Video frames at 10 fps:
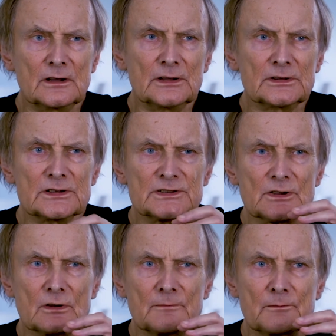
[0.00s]
it is
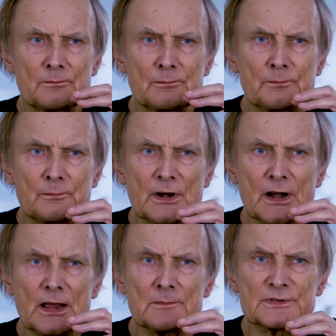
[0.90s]

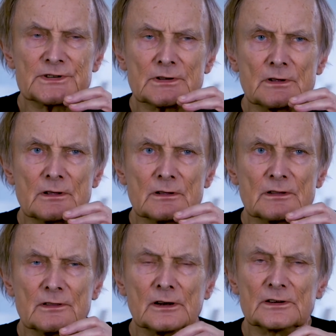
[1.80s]
perhaps
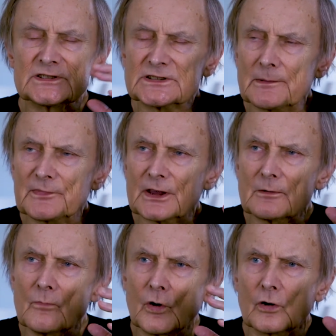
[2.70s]
there is
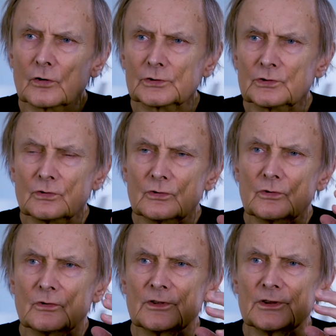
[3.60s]
something more
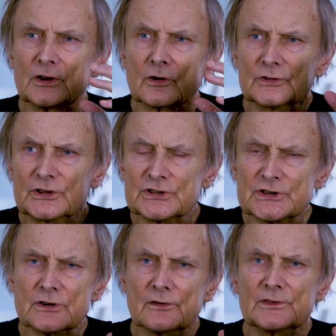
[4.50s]
to the
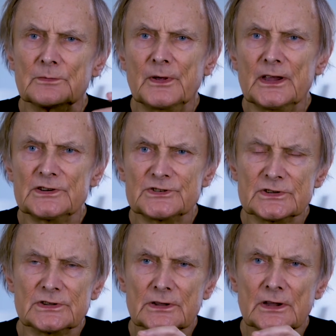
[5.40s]
condition of the
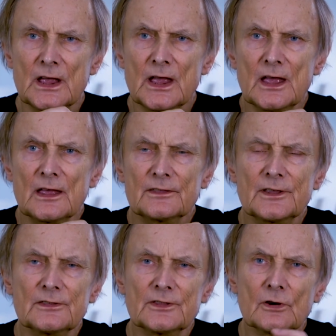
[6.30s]
patient
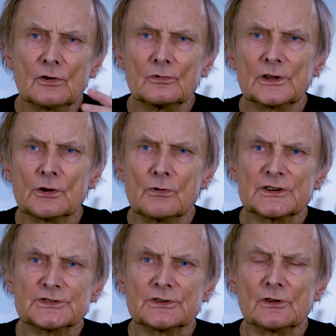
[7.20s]
than the only
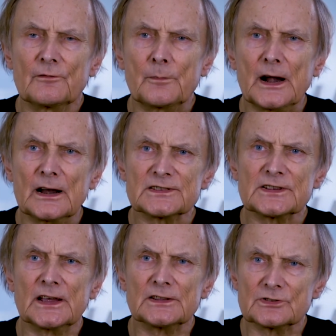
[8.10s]
question of
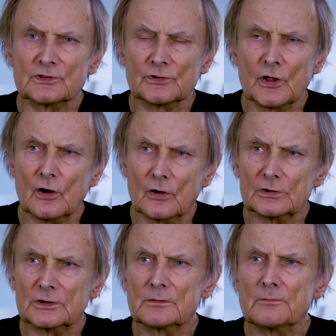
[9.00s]
parasites or
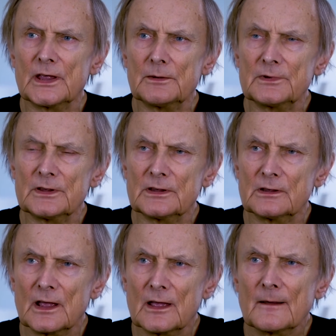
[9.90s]
not. Maybe
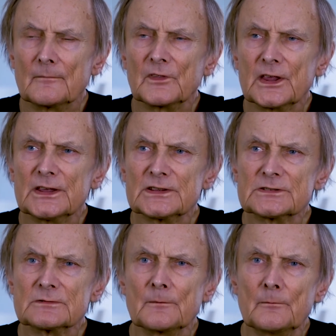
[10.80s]

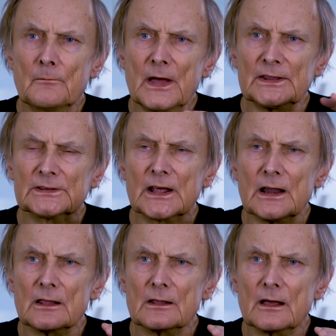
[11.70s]
his mental